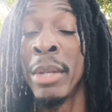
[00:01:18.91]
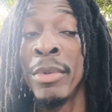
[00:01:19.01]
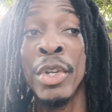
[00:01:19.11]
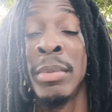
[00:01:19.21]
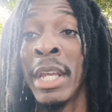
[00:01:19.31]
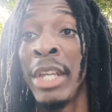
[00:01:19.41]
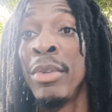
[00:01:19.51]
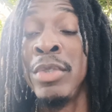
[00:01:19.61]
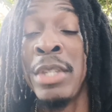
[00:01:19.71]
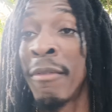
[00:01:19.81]
You know what I'm saying? He
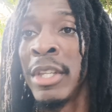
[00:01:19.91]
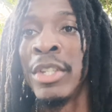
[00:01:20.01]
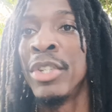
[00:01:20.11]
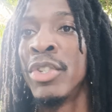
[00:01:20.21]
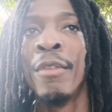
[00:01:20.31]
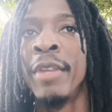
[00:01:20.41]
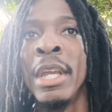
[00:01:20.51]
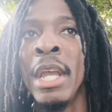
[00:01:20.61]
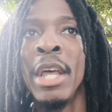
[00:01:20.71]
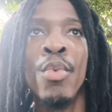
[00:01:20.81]
definitely deserved it.